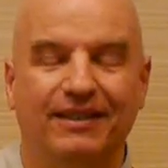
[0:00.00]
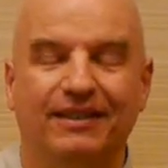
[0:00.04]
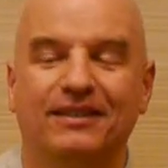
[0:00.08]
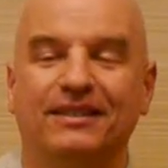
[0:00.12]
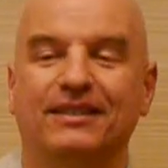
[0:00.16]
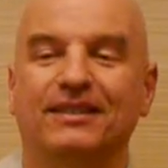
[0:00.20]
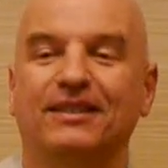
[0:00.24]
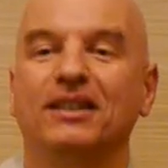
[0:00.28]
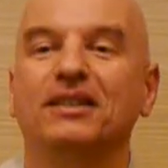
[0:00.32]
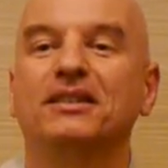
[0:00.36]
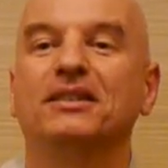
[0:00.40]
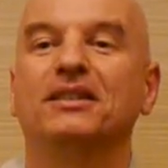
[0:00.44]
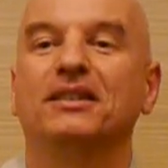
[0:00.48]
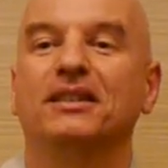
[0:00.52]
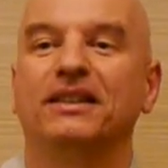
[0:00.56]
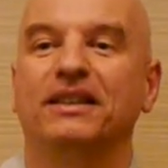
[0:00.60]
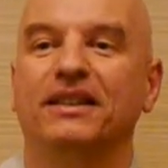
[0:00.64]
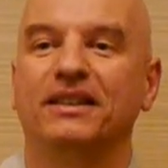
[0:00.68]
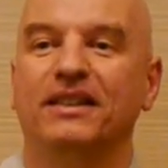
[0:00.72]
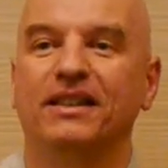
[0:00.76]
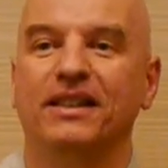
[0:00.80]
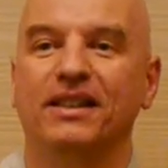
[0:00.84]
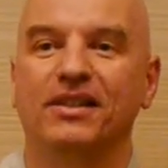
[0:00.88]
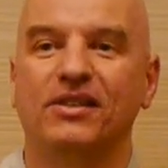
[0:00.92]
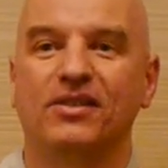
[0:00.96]

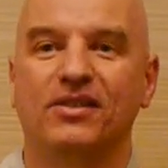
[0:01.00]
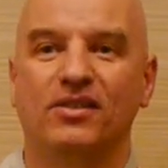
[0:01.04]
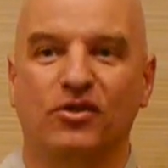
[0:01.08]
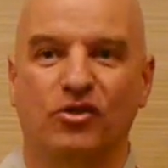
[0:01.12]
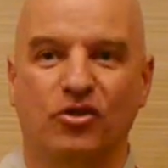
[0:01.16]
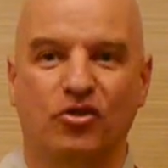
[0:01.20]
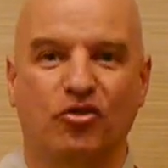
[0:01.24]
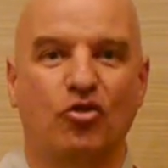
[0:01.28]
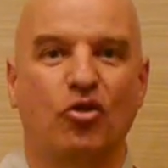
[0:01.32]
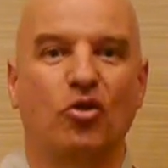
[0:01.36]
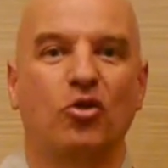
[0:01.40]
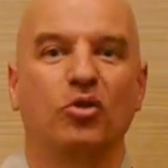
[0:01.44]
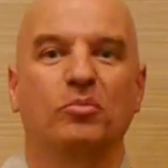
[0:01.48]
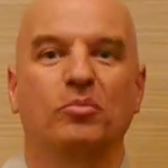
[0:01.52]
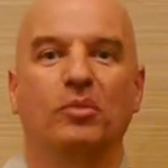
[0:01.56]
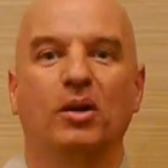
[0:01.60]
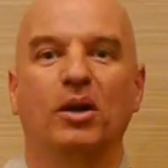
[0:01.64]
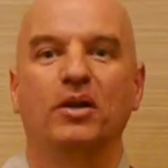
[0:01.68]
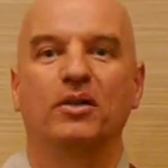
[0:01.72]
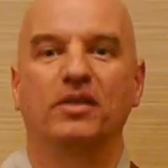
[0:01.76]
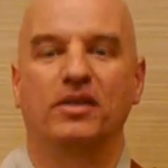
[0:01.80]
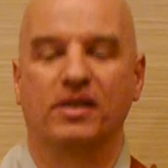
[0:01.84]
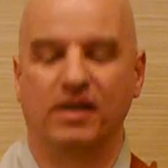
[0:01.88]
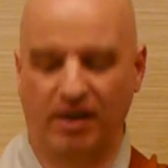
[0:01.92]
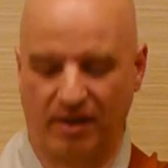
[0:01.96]
Suddenly, these strong
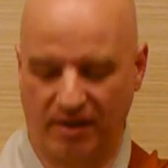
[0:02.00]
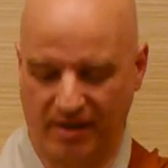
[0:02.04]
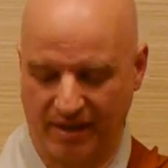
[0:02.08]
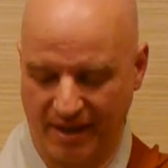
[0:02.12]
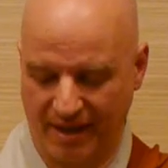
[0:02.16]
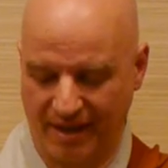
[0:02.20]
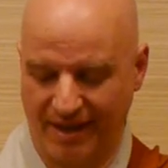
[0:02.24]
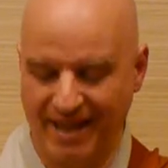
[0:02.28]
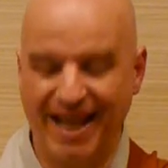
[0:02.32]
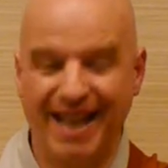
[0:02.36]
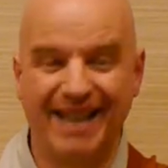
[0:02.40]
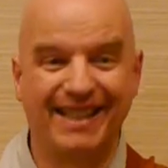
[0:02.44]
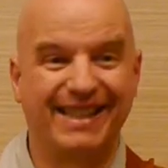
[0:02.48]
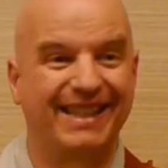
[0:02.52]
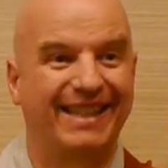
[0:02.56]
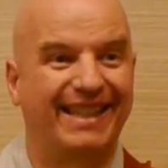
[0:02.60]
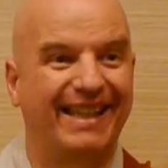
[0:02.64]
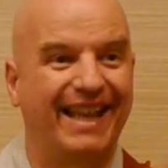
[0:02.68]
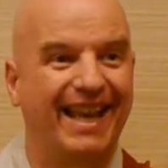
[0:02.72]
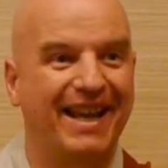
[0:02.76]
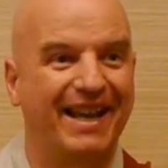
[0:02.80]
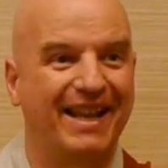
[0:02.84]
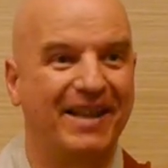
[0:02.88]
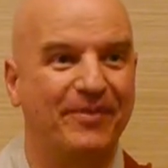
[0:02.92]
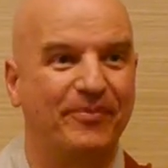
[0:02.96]
monks, they said, let's
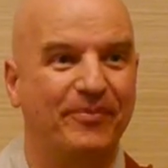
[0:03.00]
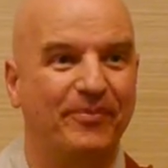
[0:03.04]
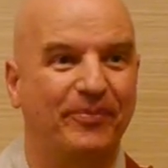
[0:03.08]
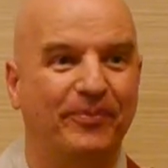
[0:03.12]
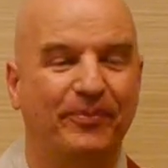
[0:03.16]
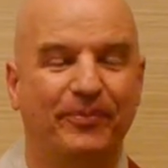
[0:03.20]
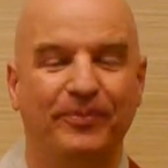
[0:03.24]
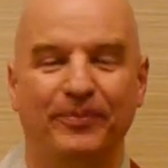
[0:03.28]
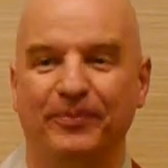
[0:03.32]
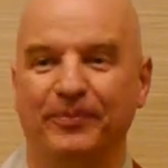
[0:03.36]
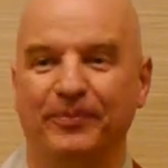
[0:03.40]
get him.